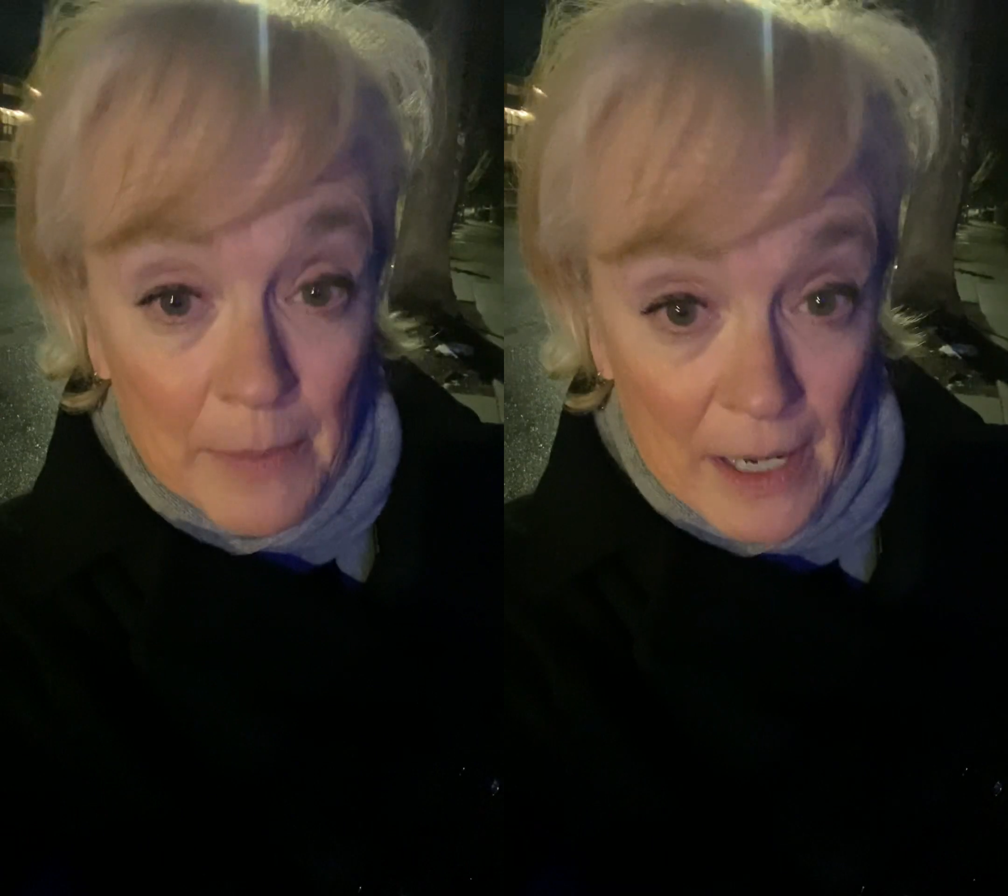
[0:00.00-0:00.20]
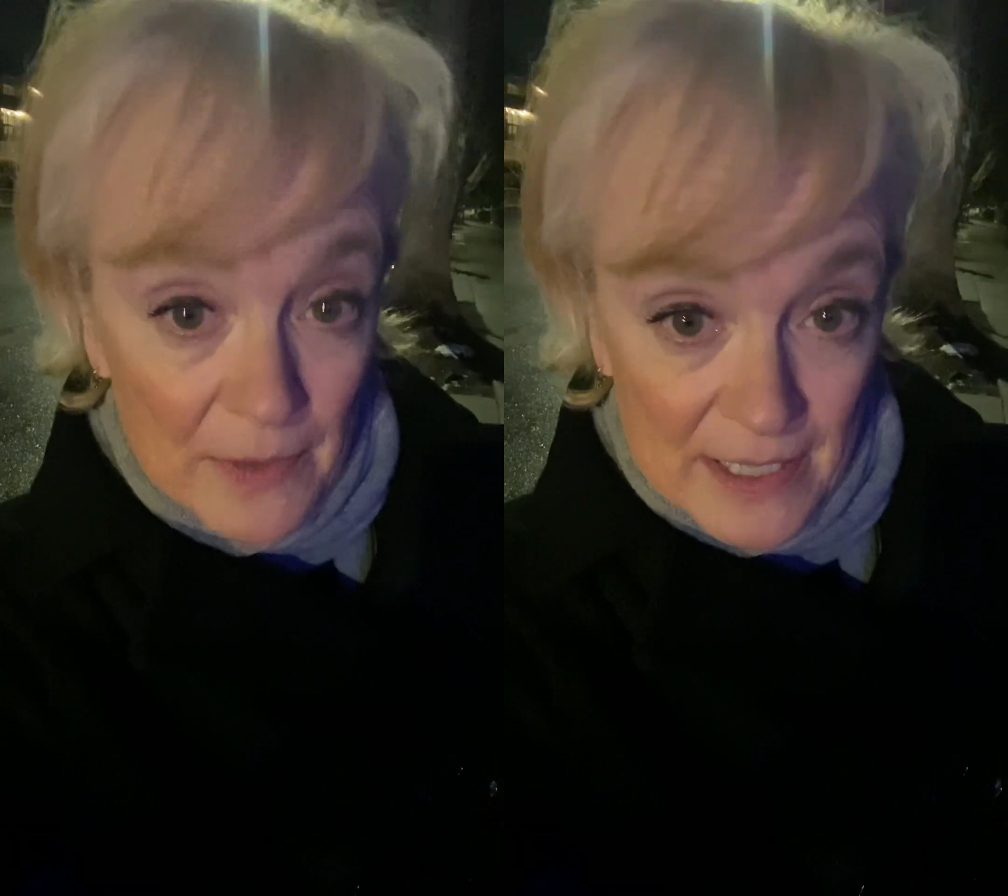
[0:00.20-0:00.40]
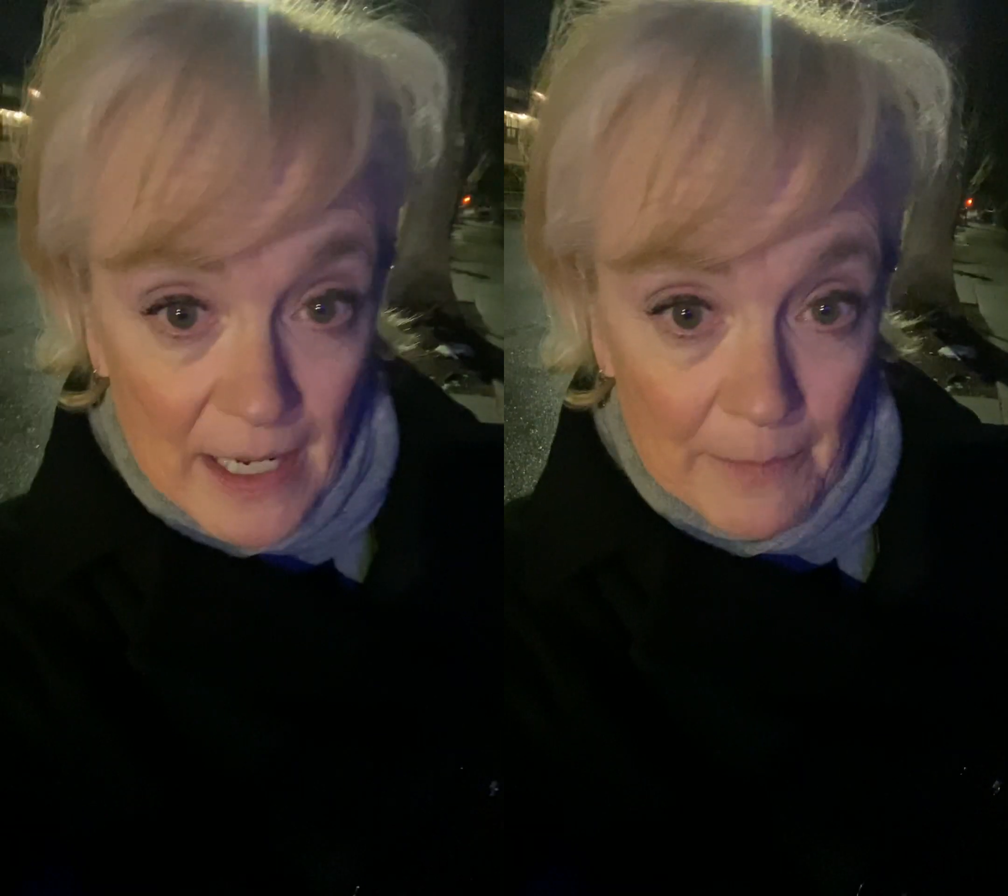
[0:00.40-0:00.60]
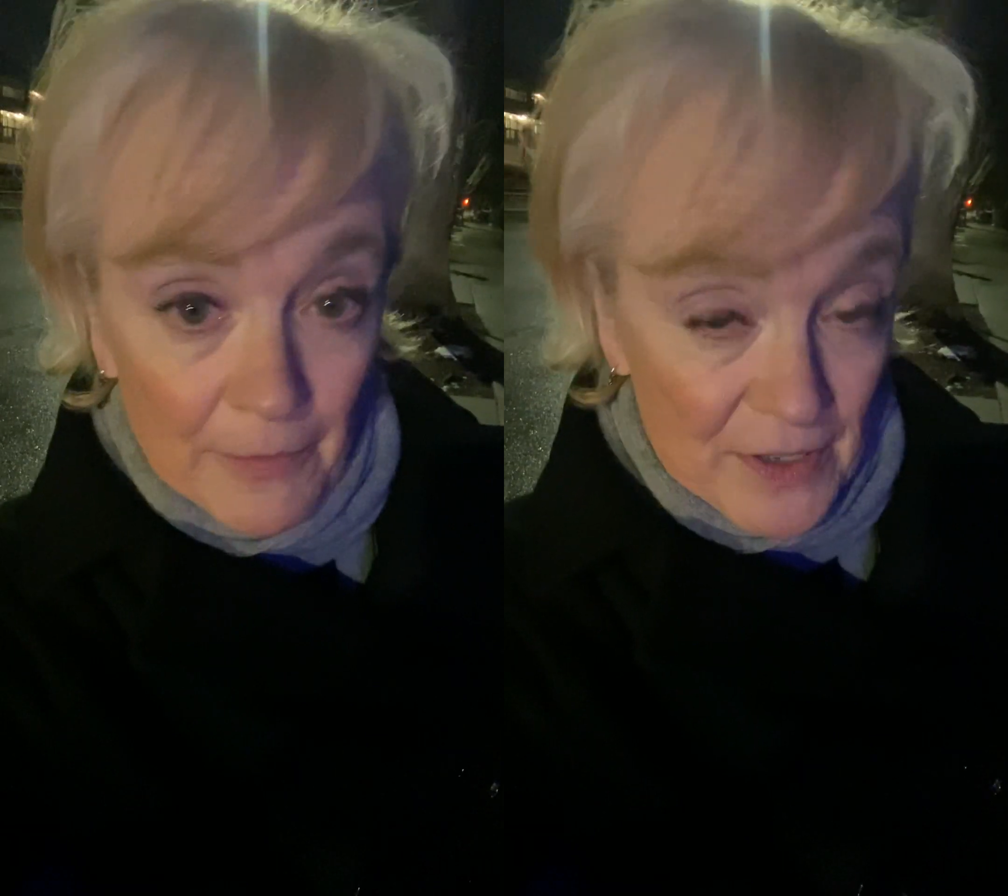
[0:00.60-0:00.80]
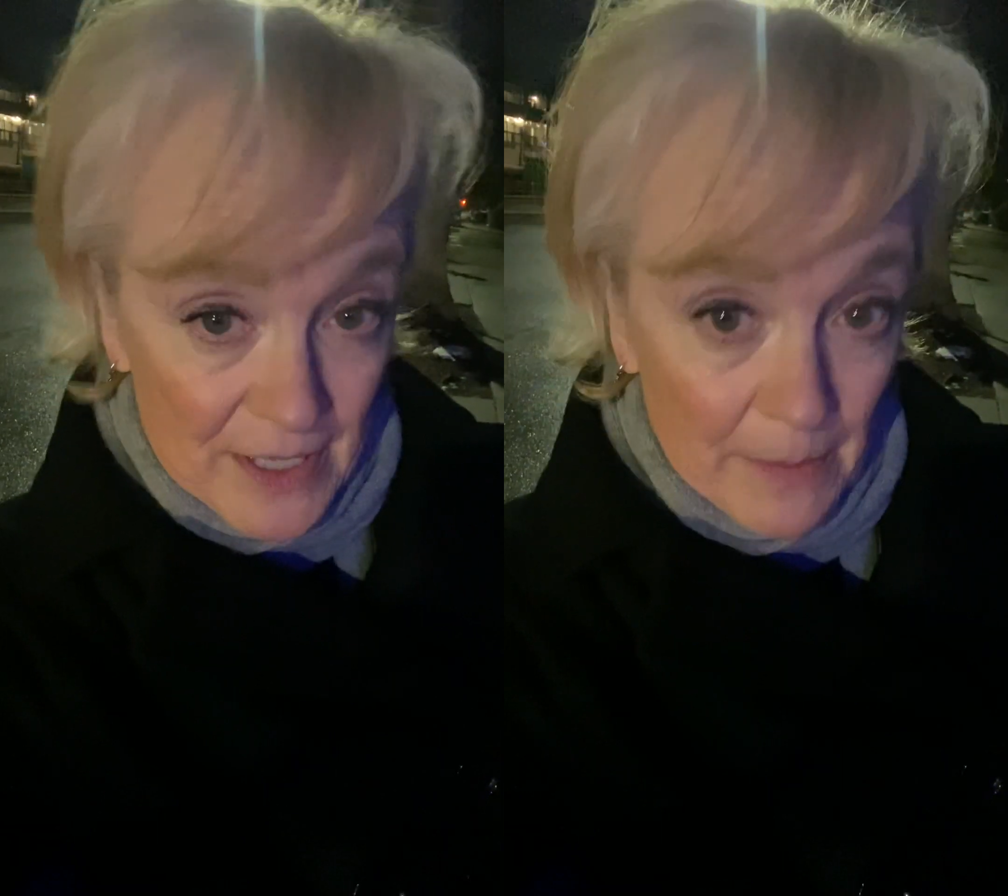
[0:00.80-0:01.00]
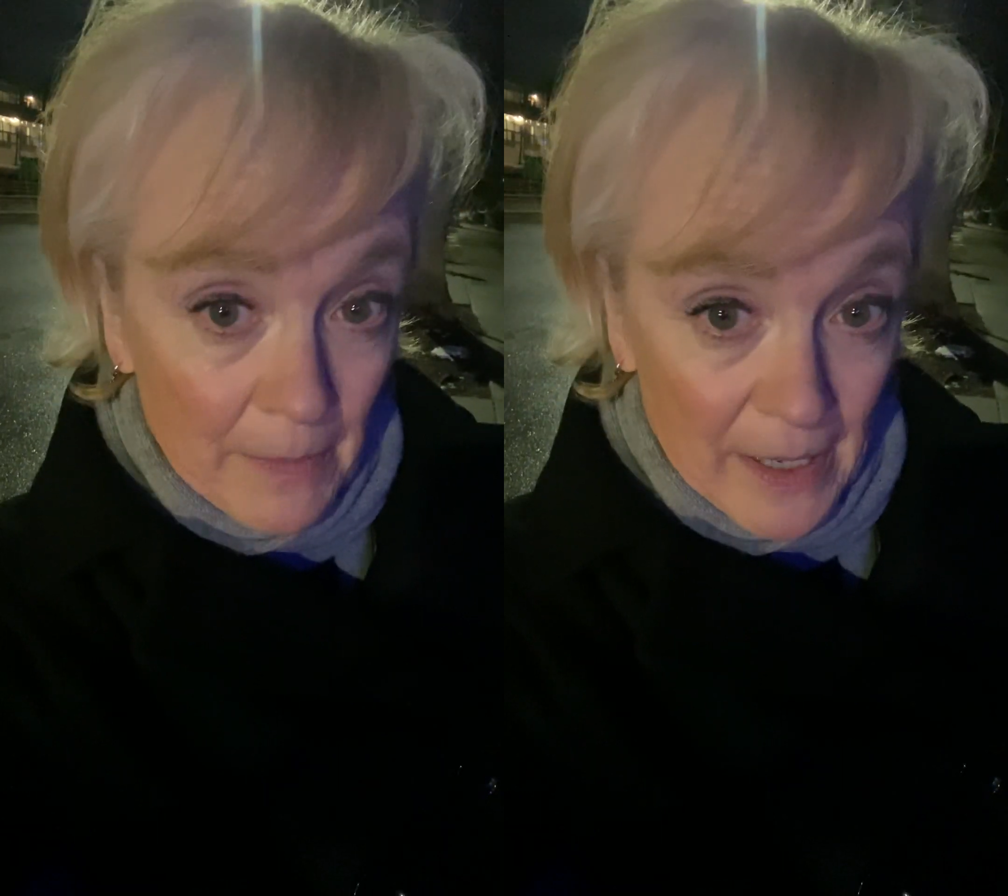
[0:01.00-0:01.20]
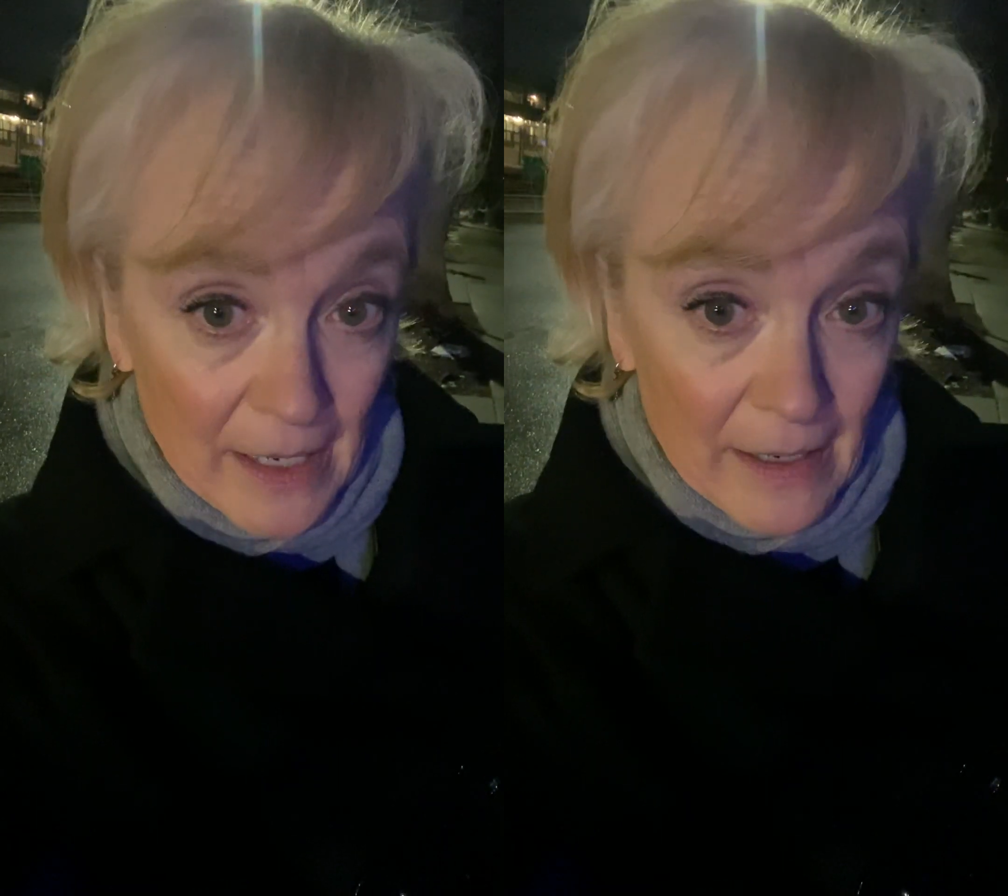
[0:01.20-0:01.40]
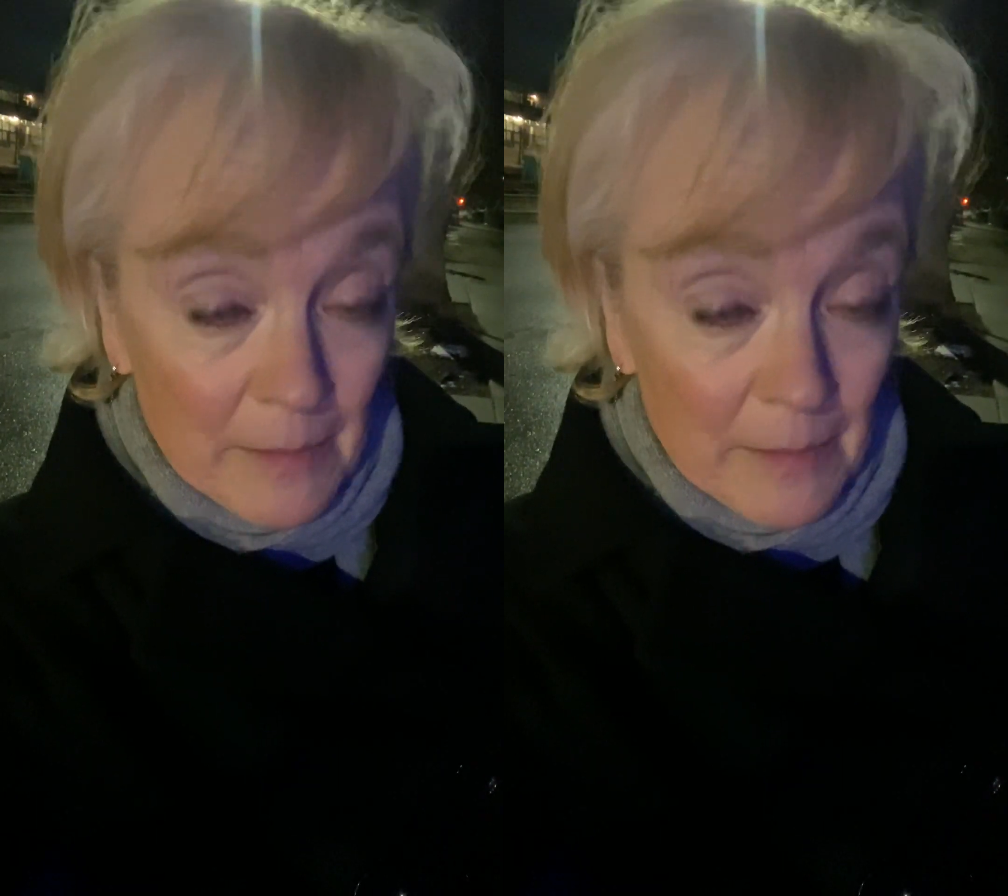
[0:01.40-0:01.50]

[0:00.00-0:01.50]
but I was named for somebody